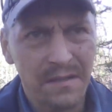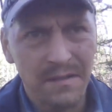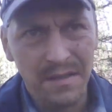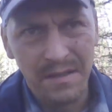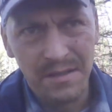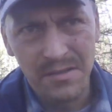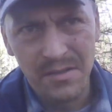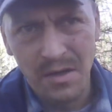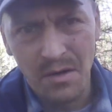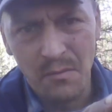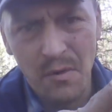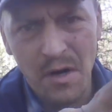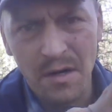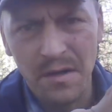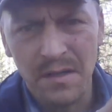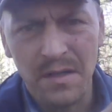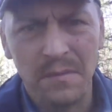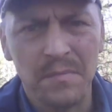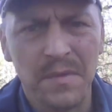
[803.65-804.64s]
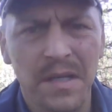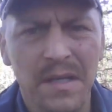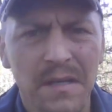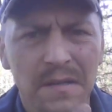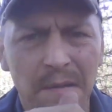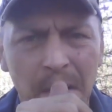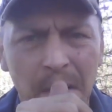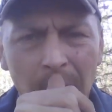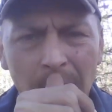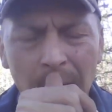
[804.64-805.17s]
he started walking up the
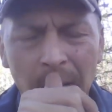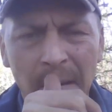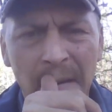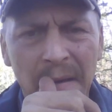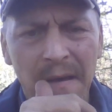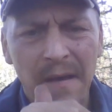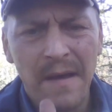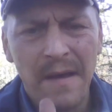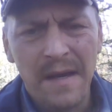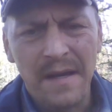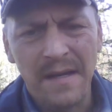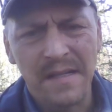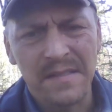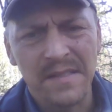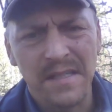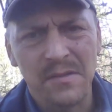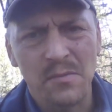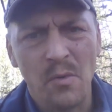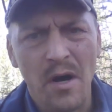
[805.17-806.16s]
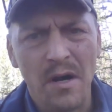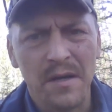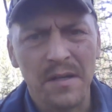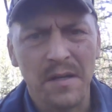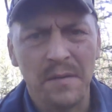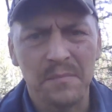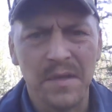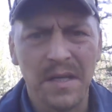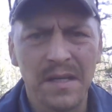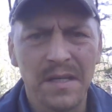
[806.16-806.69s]
hill. And as he's walking
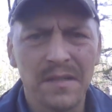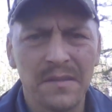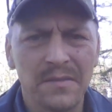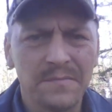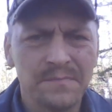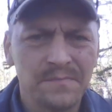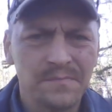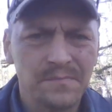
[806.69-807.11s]
up the hill,